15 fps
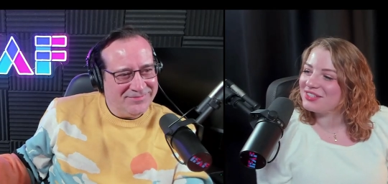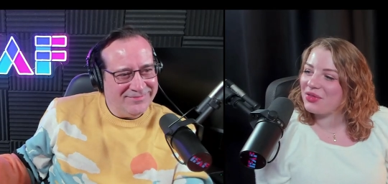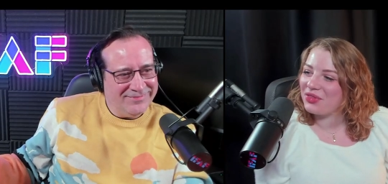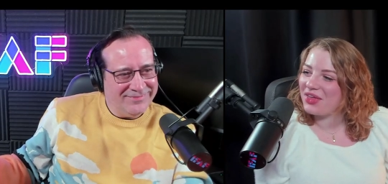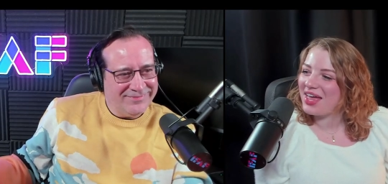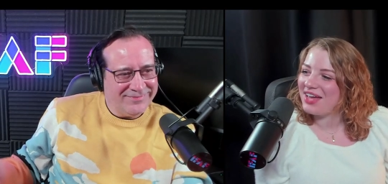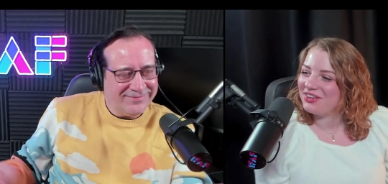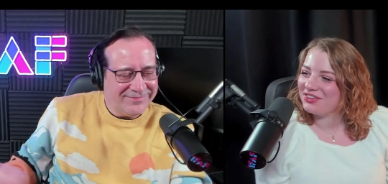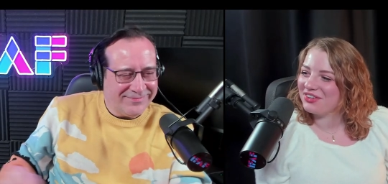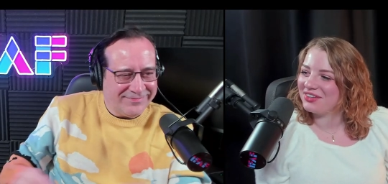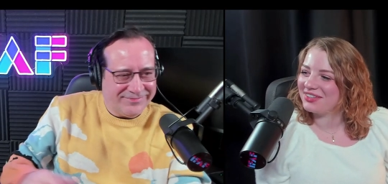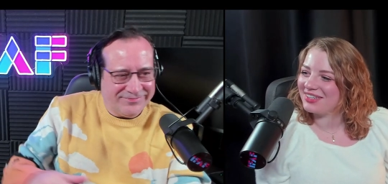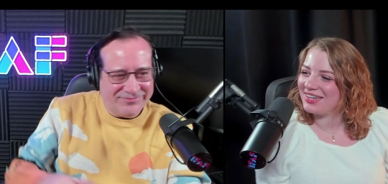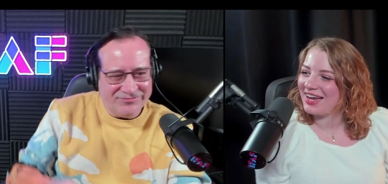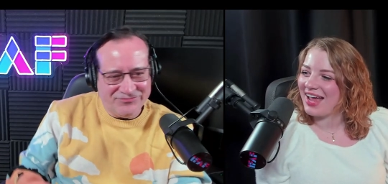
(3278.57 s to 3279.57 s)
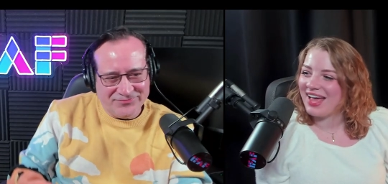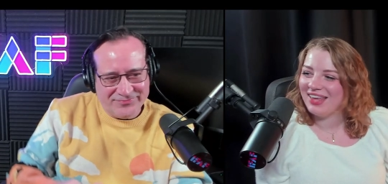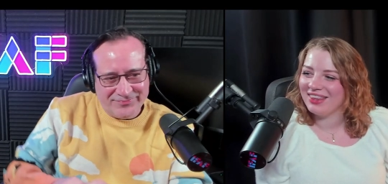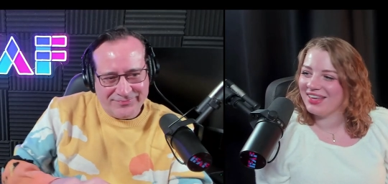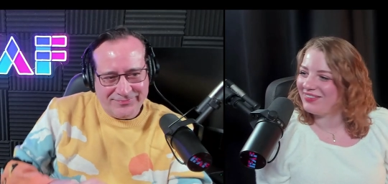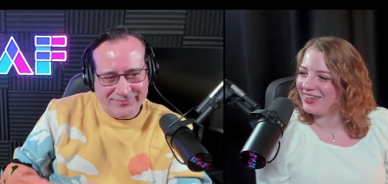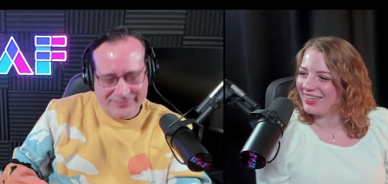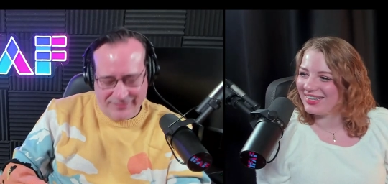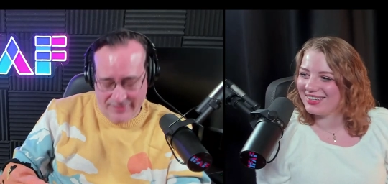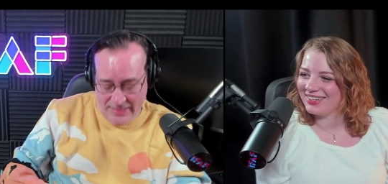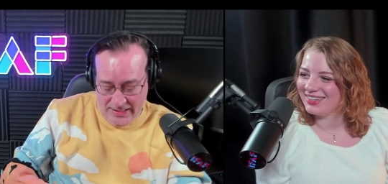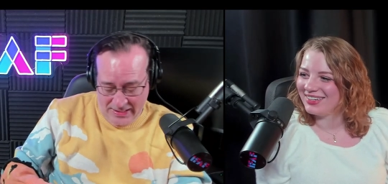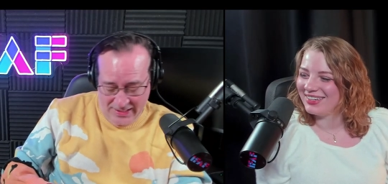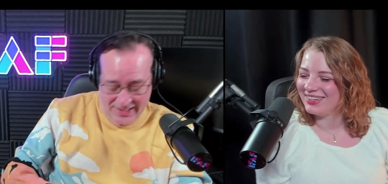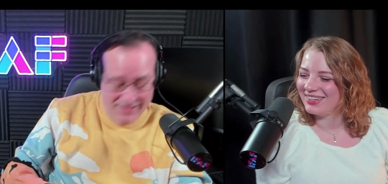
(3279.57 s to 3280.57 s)
Speaker 1: theatrical today. I love it.
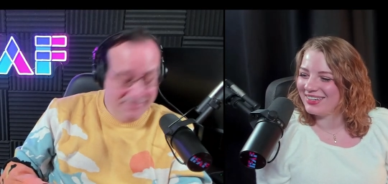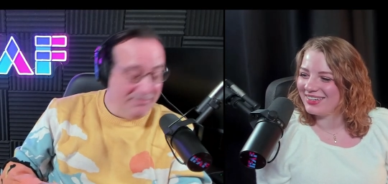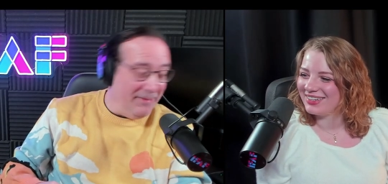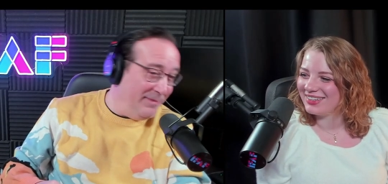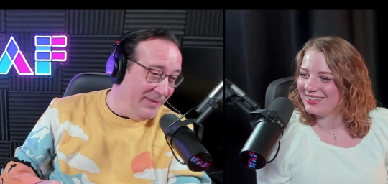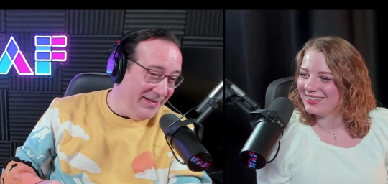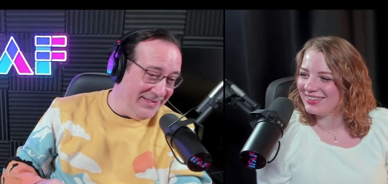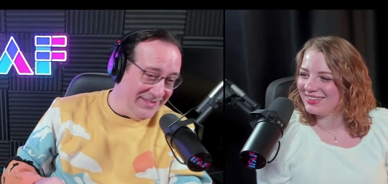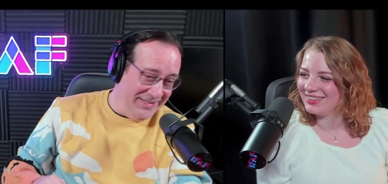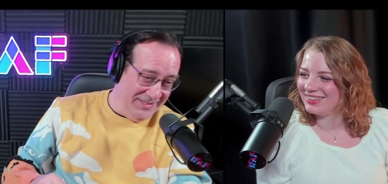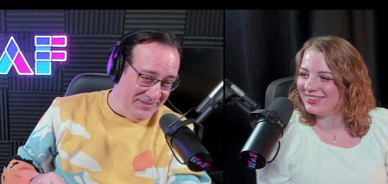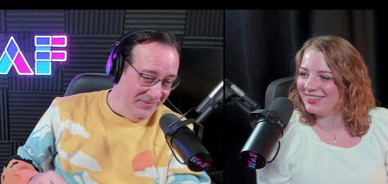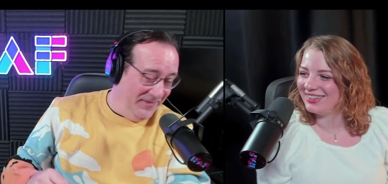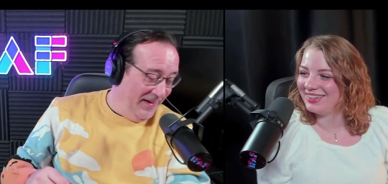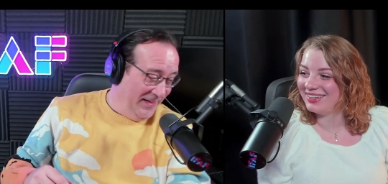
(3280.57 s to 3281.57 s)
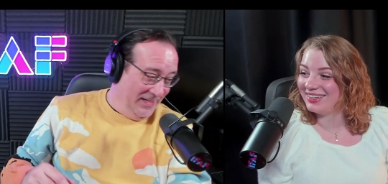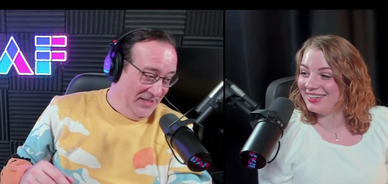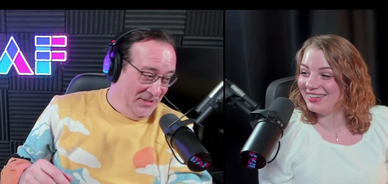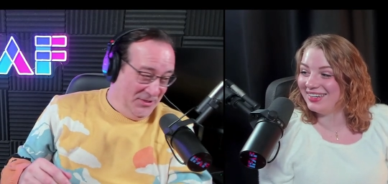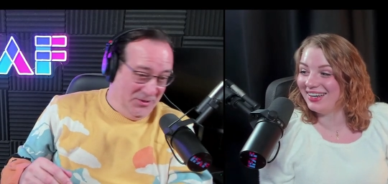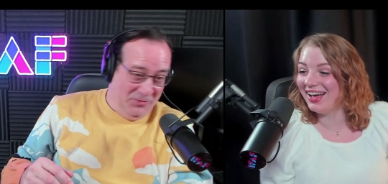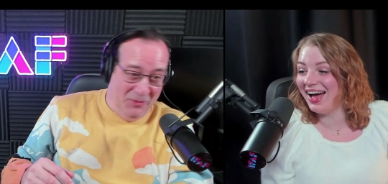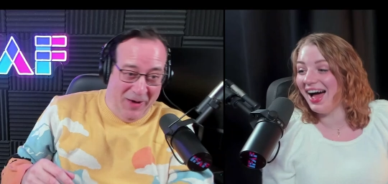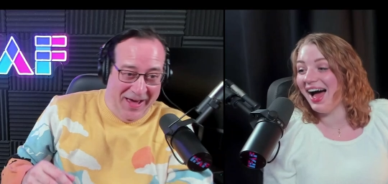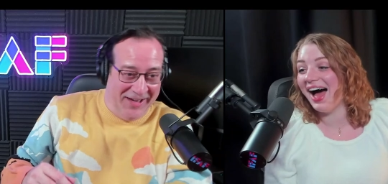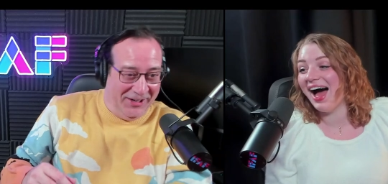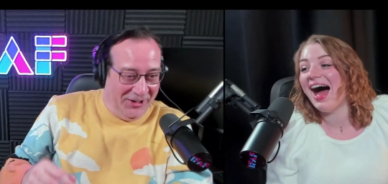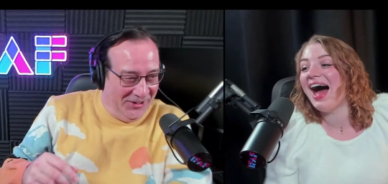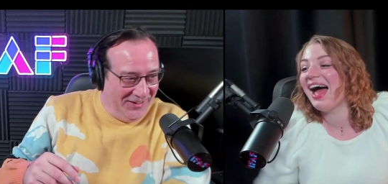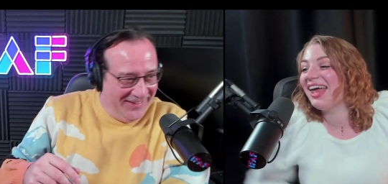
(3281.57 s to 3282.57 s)
Speaker 2: Maybe it's this sweater. I
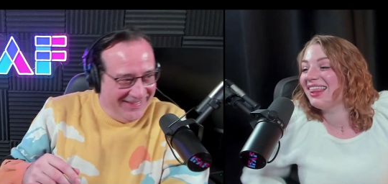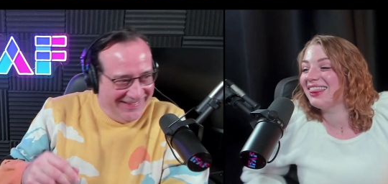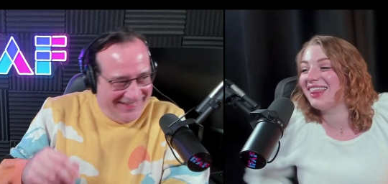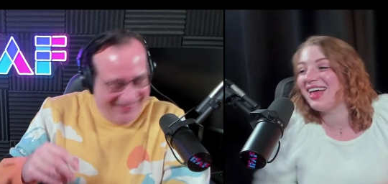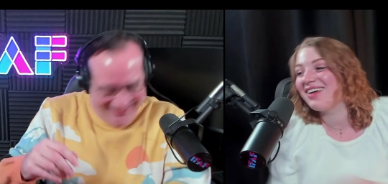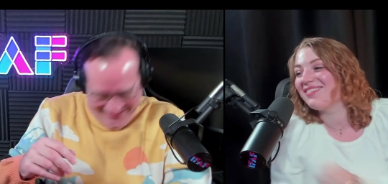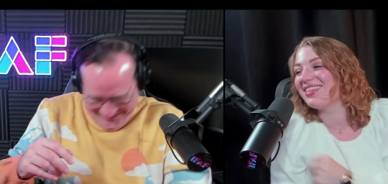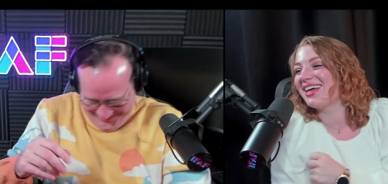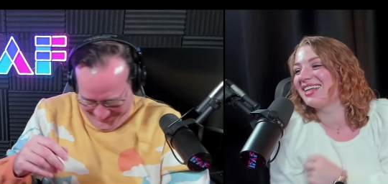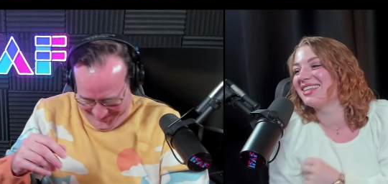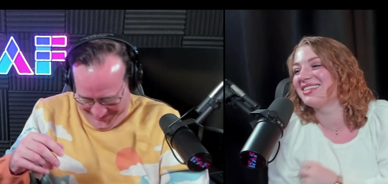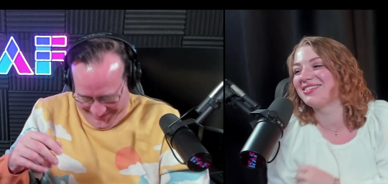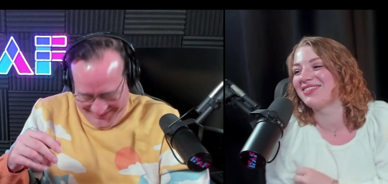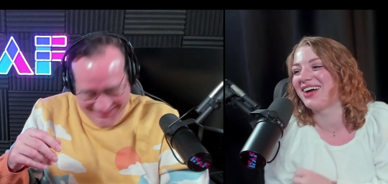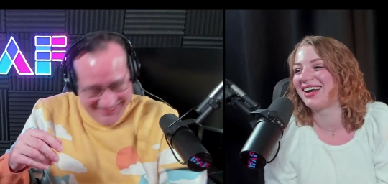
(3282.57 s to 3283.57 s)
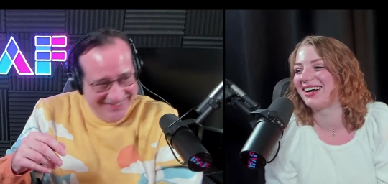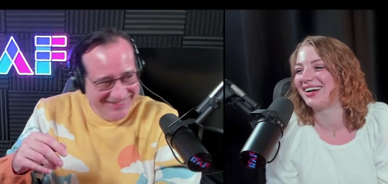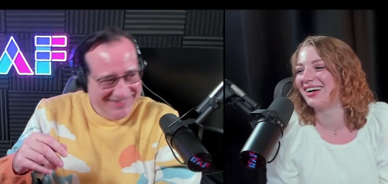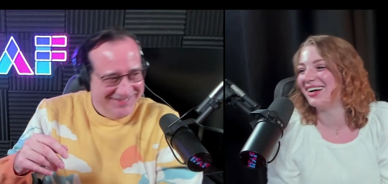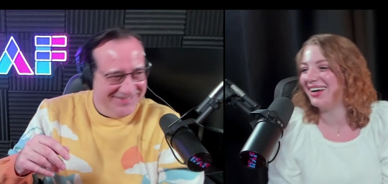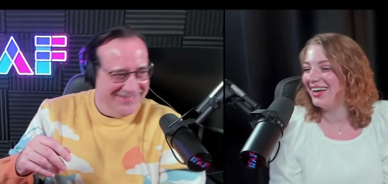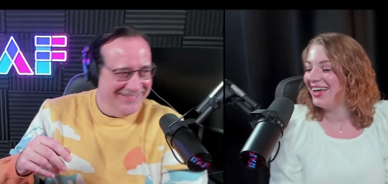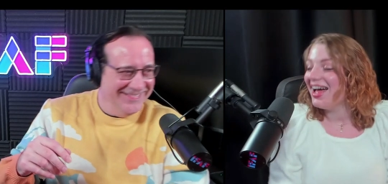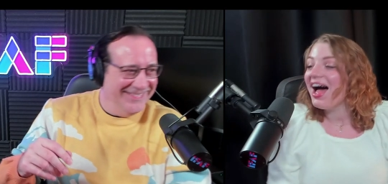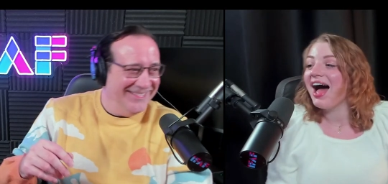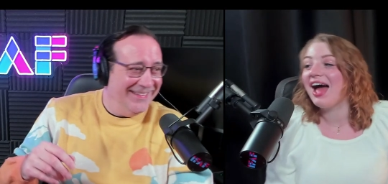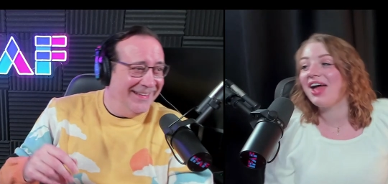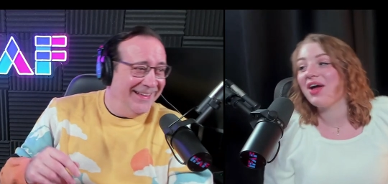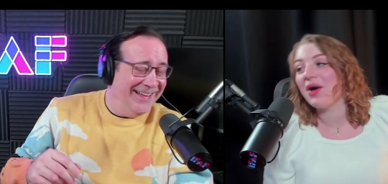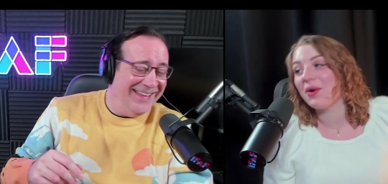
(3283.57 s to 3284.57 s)
love
Speaker 1: that sweater.
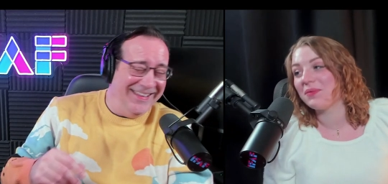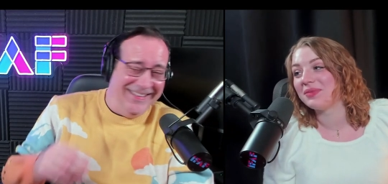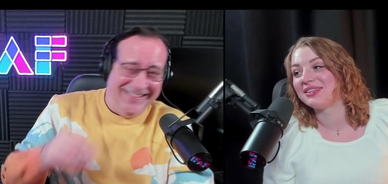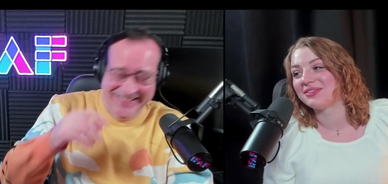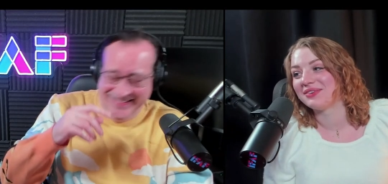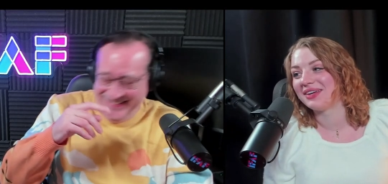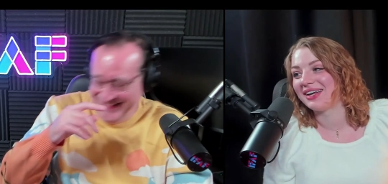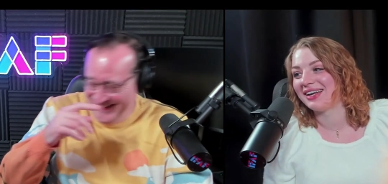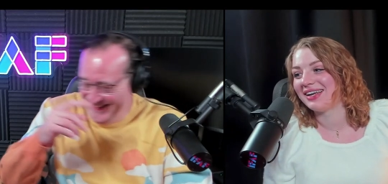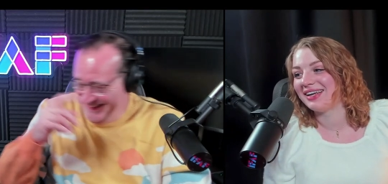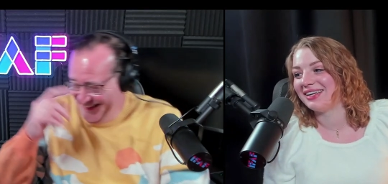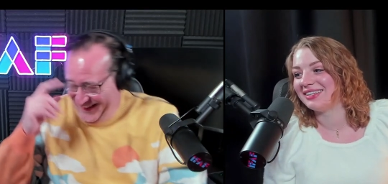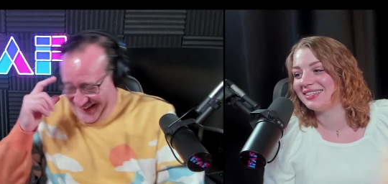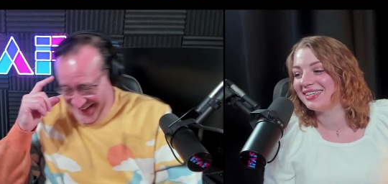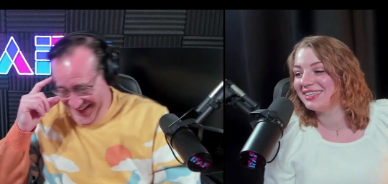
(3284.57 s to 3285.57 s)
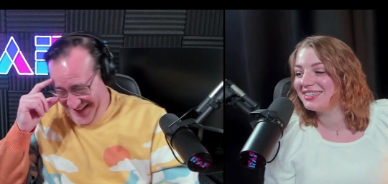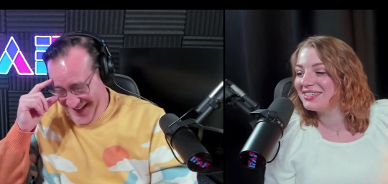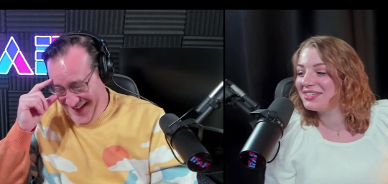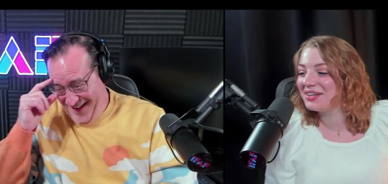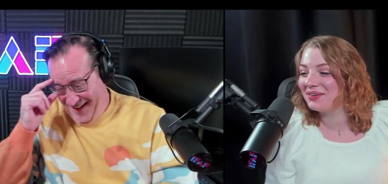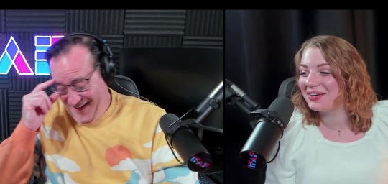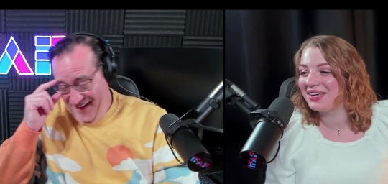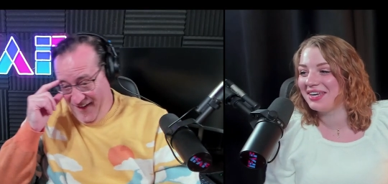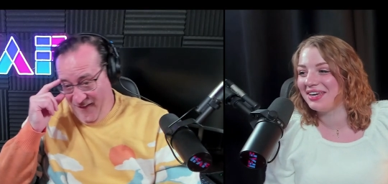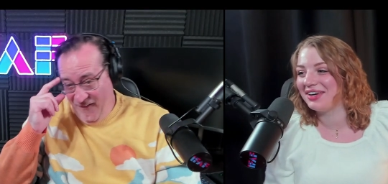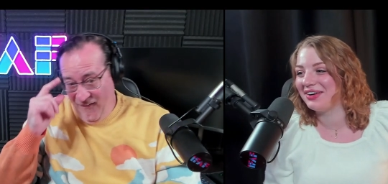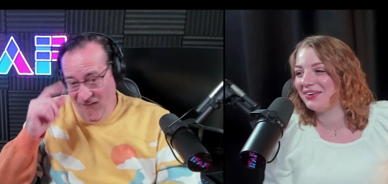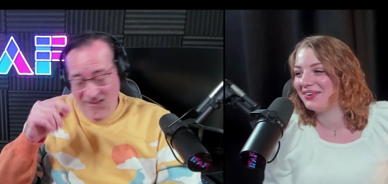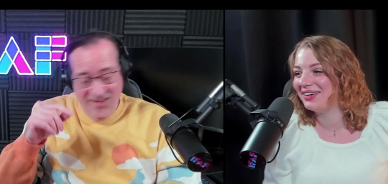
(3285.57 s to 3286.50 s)
I hope that's what it is. It's so cute.